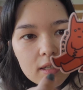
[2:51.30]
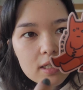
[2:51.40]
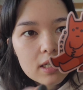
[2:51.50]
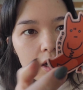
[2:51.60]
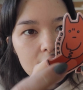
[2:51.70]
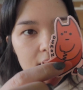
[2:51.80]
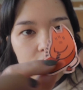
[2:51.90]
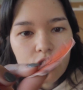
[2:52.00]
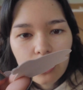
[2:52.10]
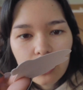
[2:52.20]
it's a lot like
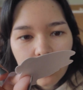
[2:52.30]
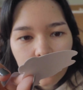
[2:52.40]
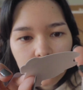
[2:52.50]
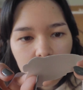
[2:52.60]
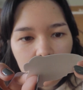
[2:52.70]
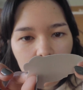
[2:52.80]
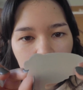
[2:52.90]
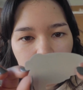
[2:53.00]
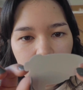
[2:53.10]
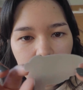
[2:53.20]
sturdier than I thought
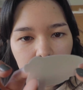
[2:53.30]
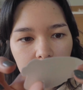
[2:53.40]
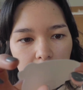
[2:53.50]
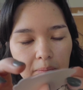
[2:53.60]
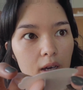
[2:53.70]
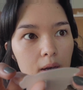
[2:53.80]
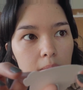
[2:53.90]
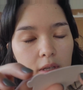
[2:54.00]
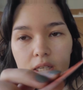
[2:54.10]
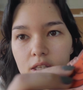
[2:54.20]
it was gonna be.
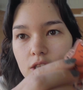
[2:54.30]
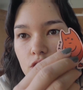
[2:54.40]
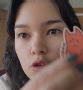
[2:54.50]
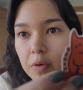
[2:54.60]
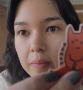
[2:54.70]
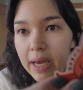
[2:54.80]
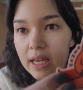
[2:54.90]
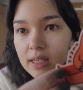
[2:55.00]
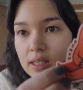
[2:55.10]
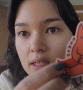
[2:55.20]
This is the super
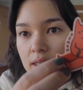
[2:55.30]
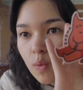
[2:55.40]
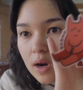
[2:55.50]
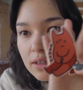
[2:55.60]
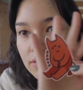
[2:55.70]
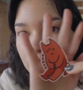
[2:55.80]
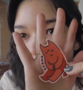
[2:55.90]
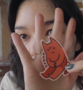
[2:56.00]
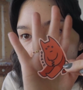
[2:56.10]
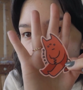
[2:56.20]
matte one
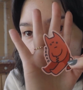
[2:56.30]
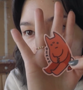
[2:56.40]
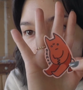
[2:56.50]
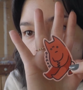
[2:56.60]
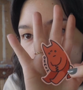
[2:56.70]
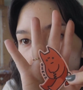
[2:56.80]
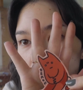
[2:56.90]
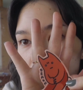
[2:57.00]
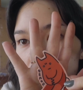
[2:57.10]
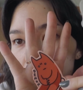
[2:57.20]
from
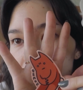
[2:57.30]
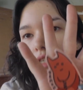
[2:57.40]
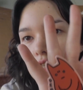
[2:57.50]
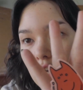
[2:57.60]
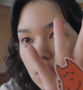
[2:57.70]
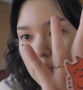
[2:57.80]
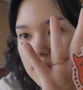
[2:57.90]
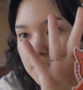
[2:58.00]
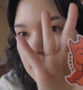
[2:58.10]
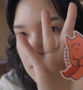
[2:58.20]
Jukebox. So
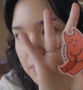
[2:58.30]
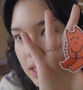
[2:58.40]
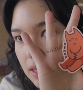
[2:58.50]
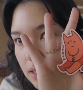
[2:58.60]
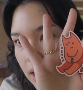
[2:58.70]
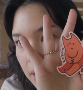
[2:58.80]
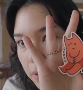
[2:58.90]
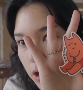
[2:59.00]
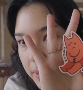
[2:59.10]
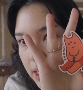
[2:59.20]
it's meant to be like
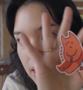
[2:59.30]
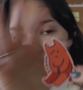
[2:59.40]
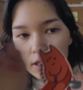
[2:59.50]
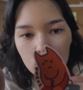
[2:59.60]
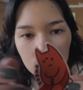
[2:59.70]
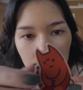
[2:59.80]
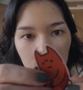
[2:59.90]
permanent and you can